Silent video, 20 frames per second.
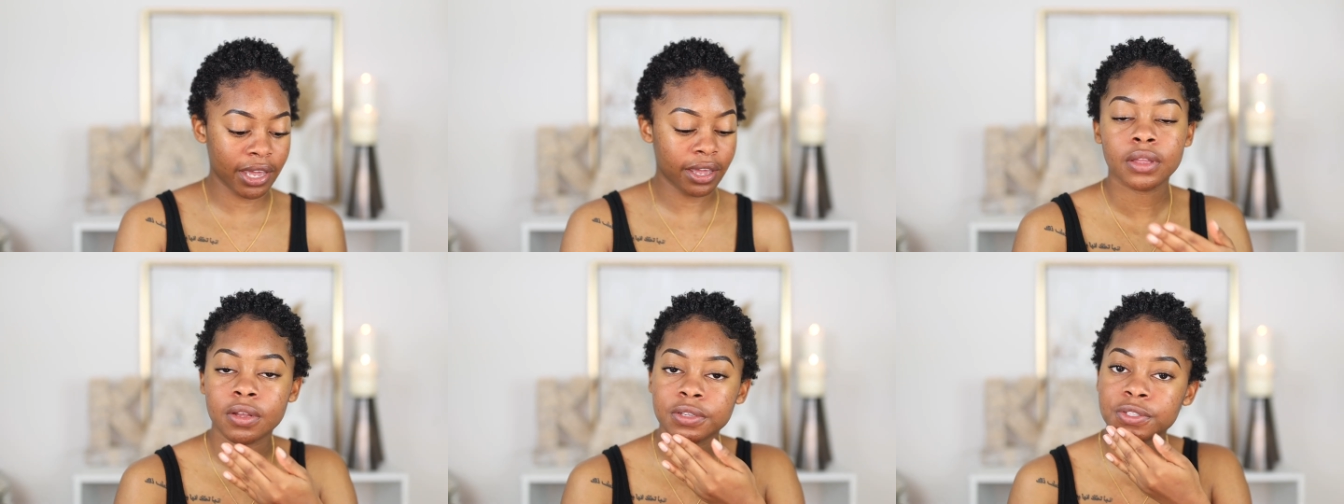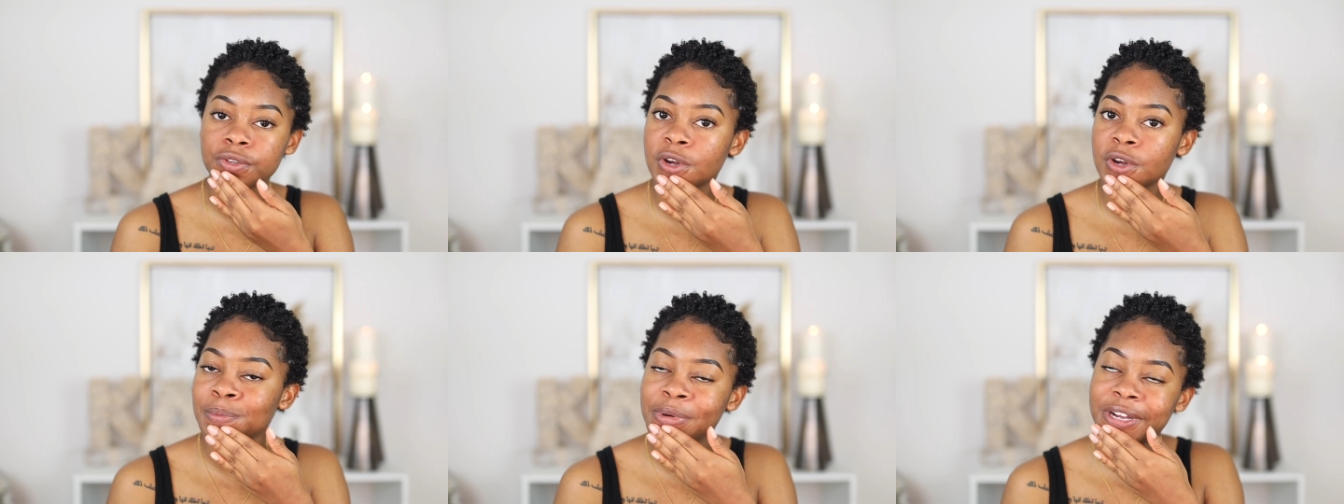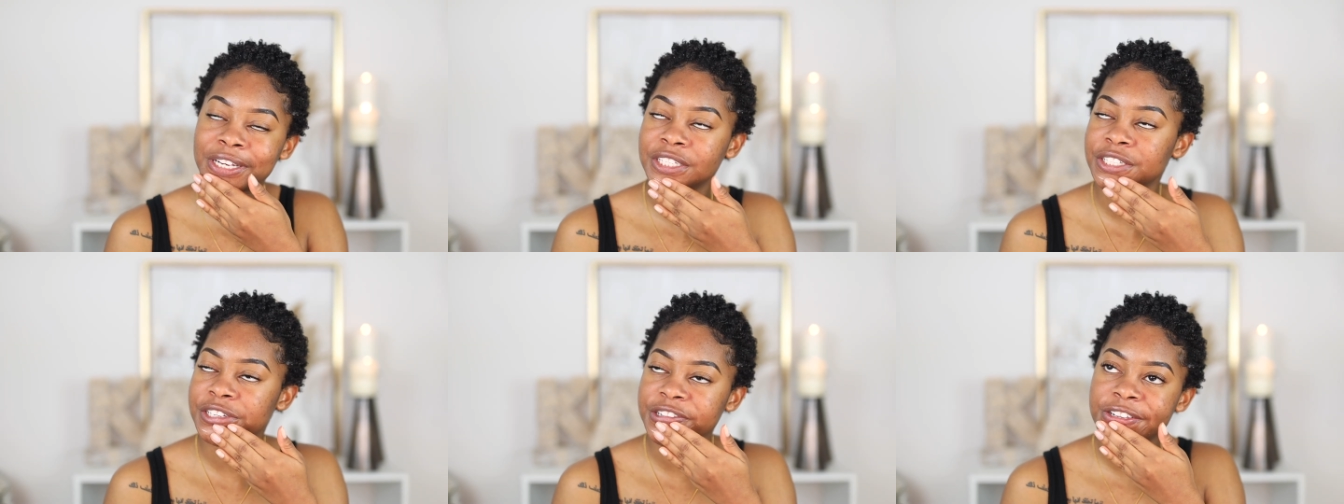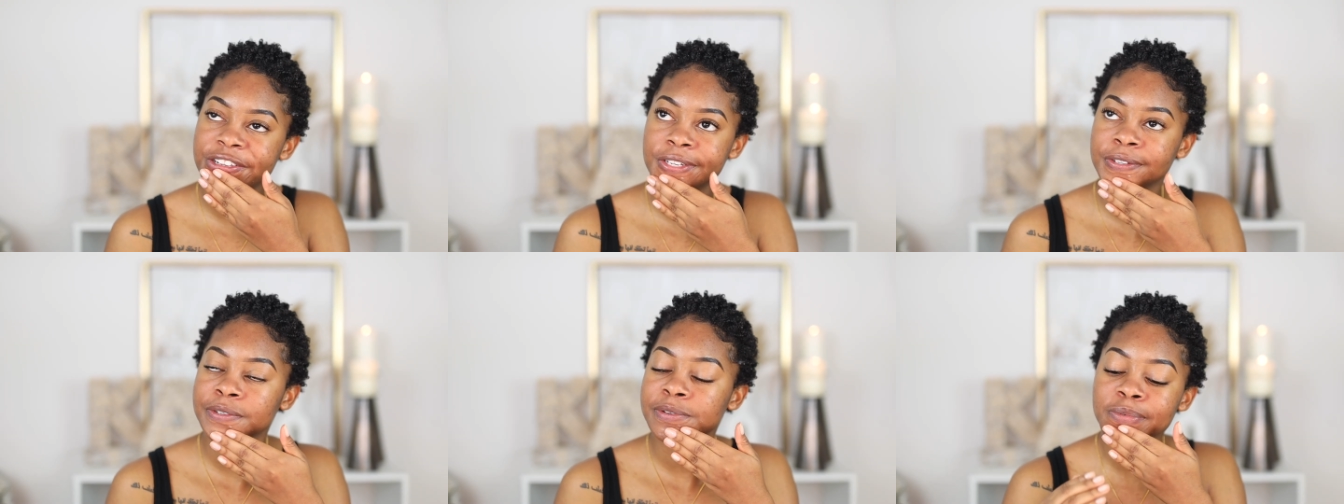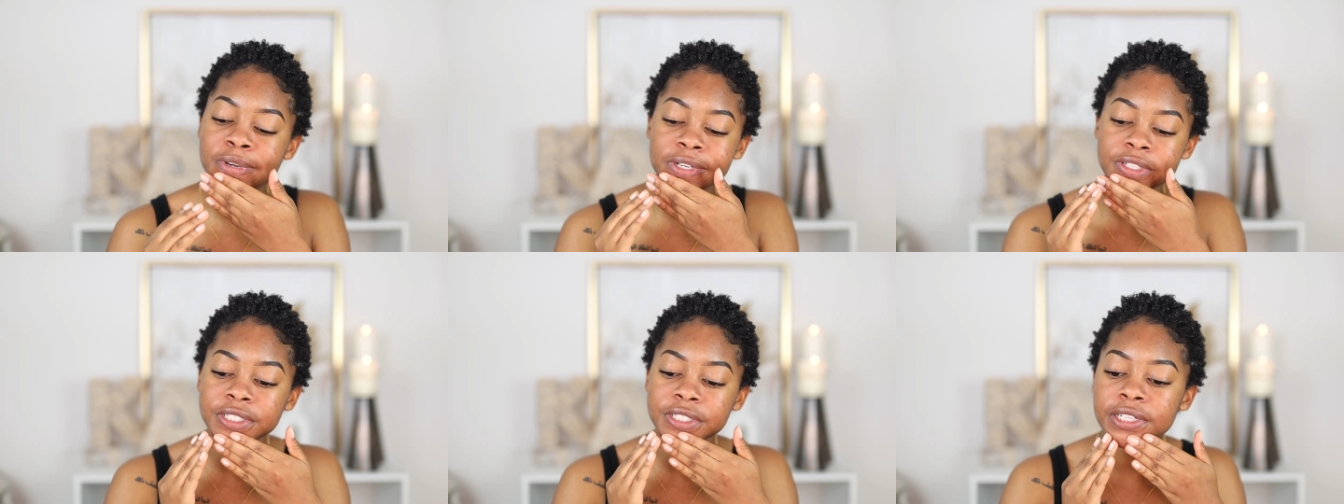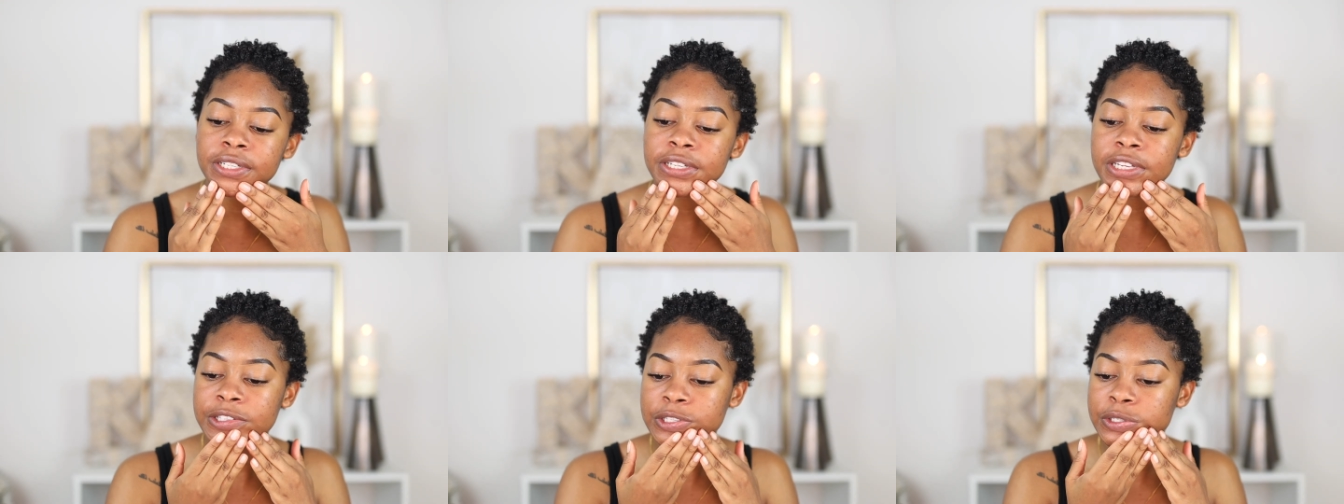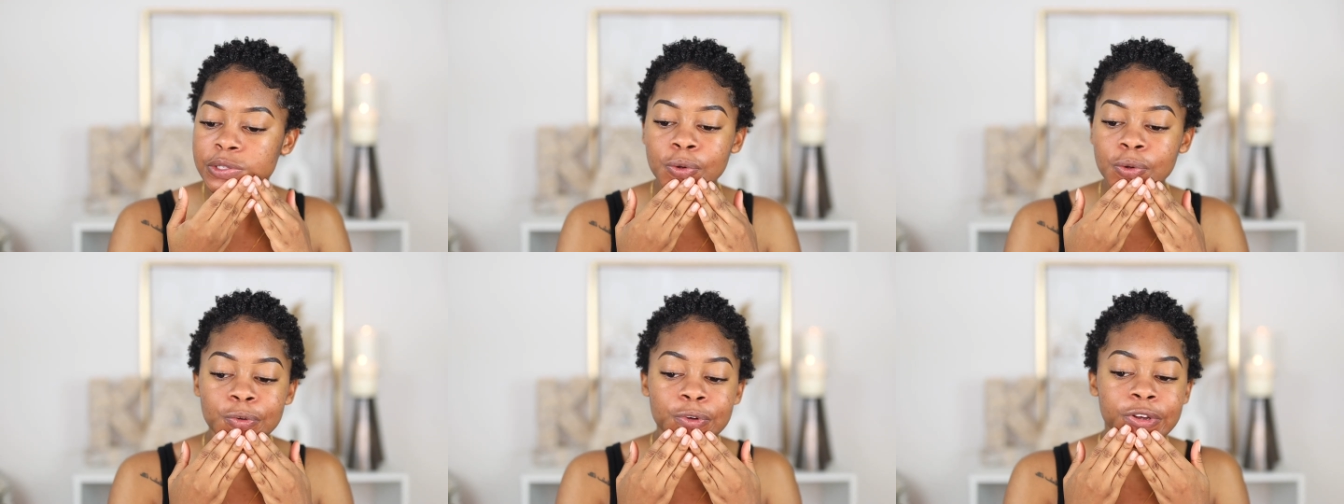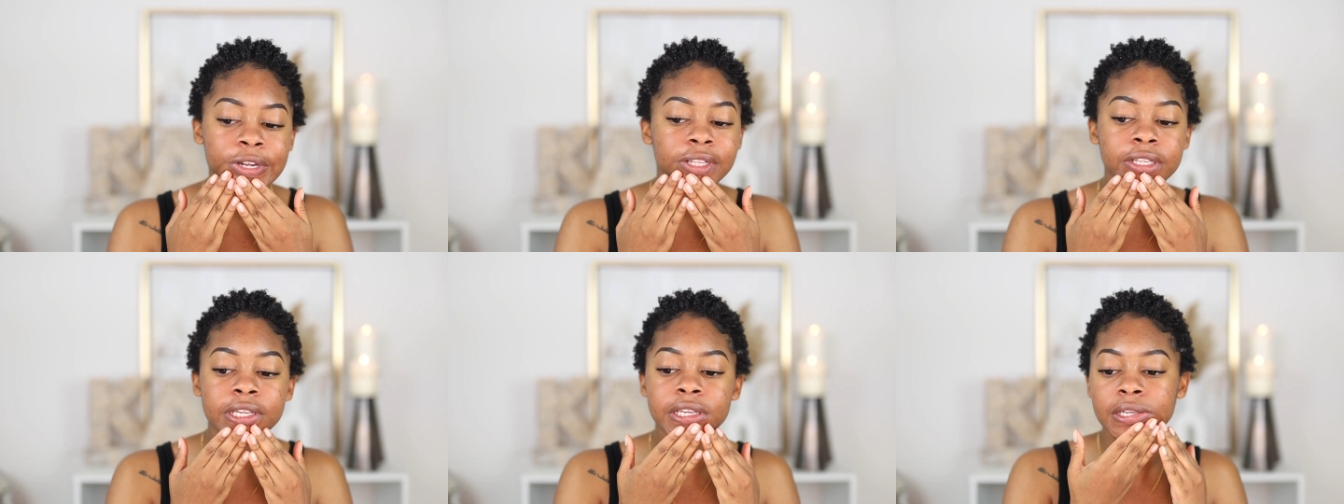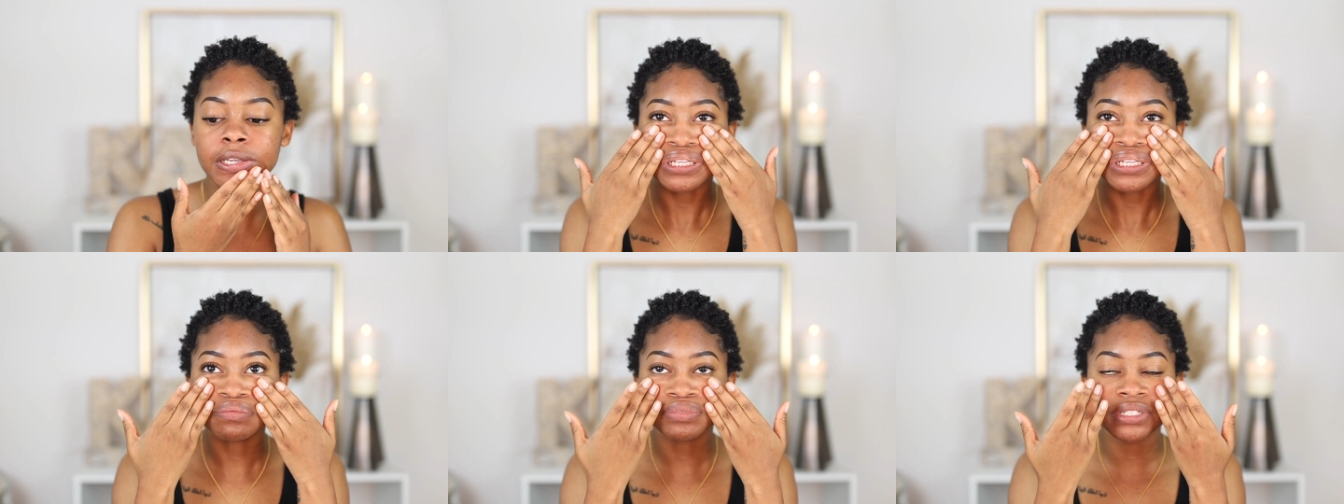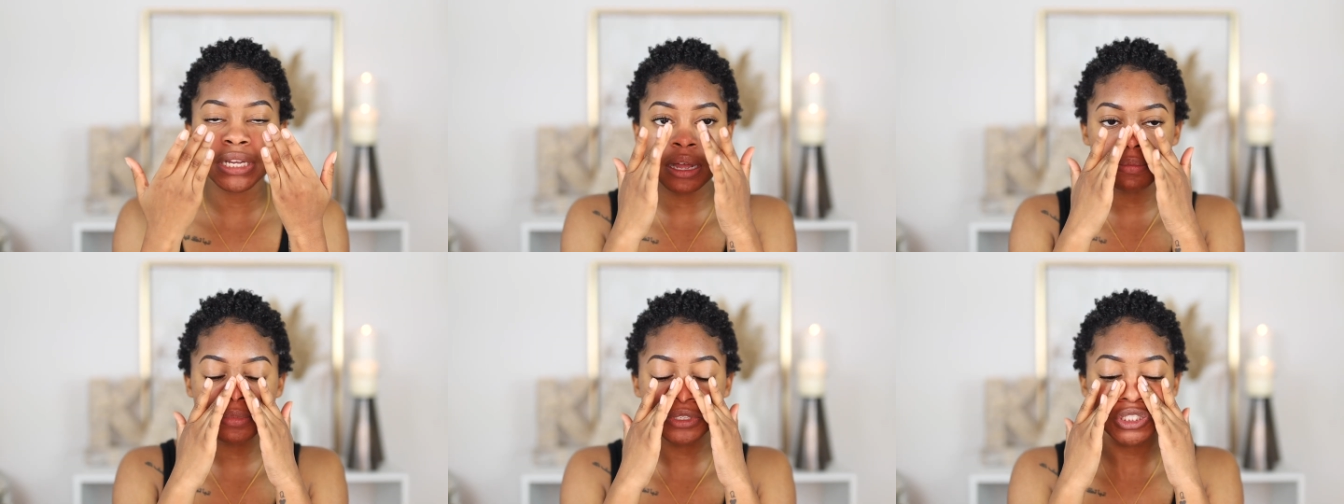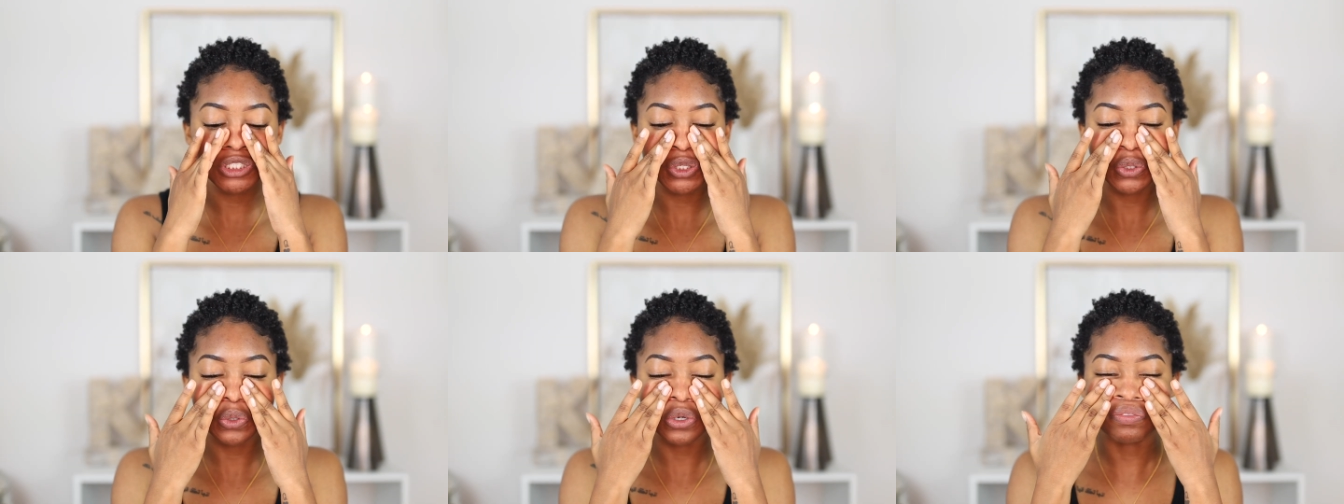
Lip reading: And also on my chin gets so oily sometimes too.